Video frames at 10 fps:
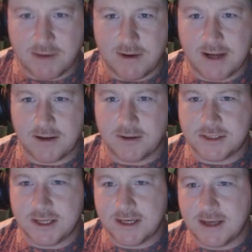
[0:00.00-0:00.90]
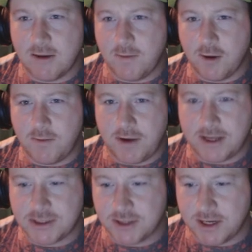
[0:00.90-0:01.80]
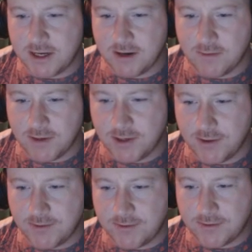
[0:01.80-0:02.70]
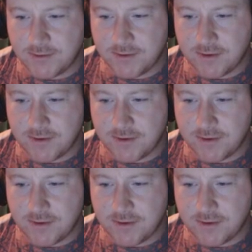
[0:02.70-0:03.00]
Great work, doctor. Now put a patch on it and we're done.